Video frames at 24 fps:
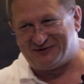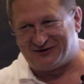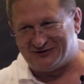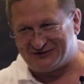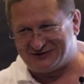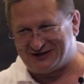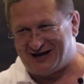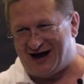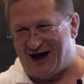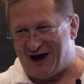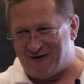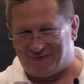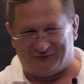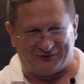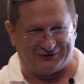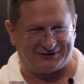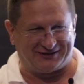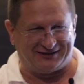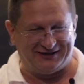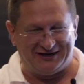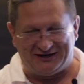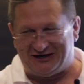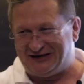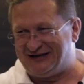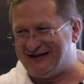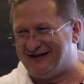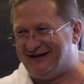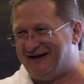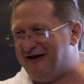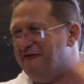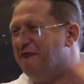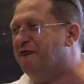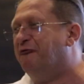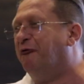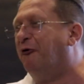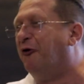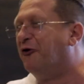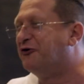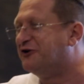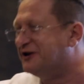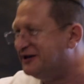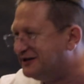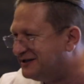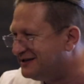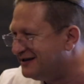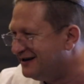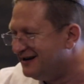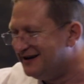because I was
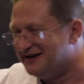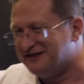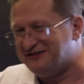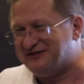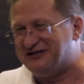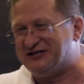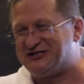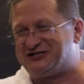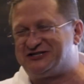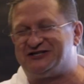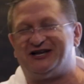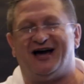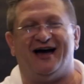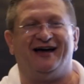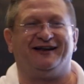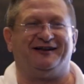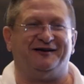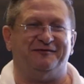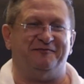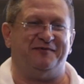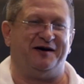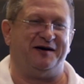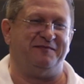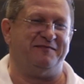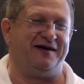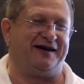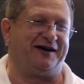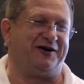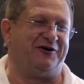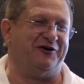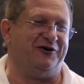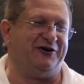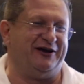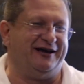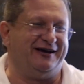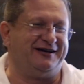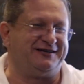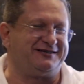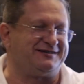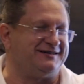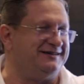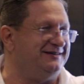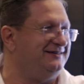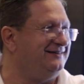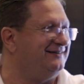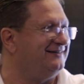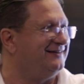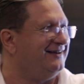awarded this title by my colleagues
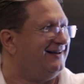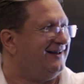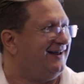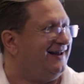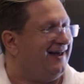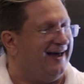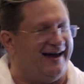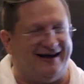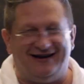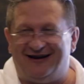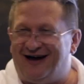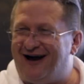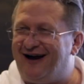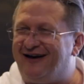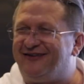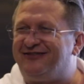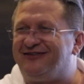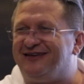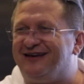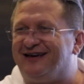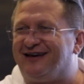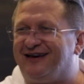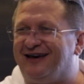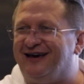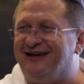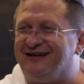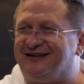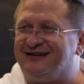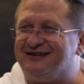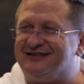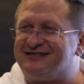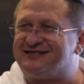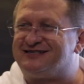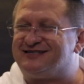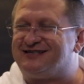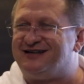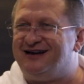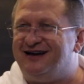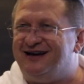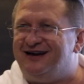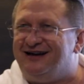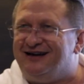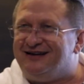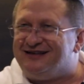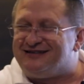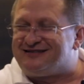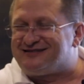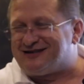and I think it is
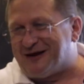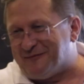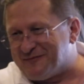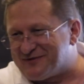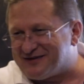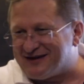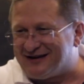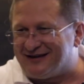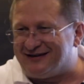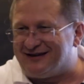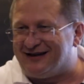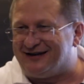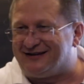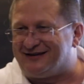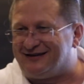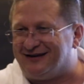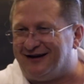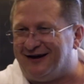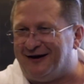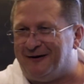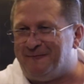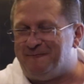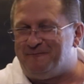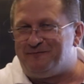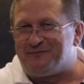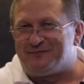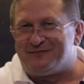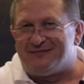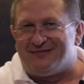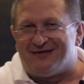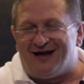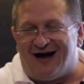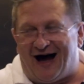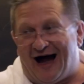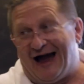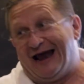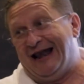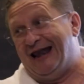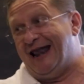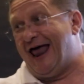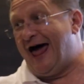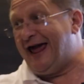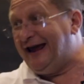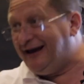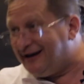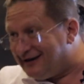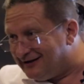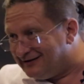something that I
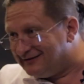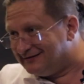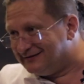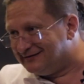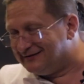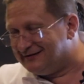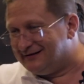like,